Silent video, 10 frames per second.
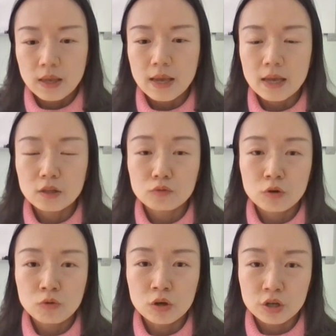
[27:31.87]
And
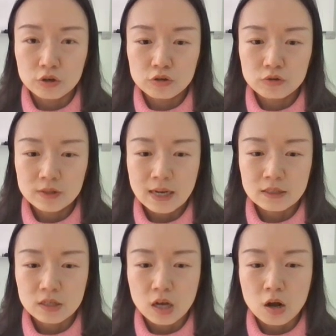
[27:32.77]
we will conclude
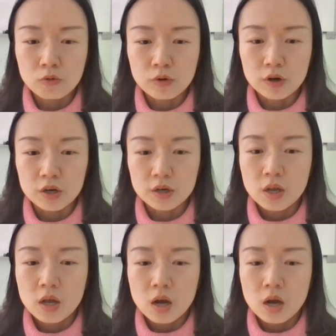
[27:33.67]
that our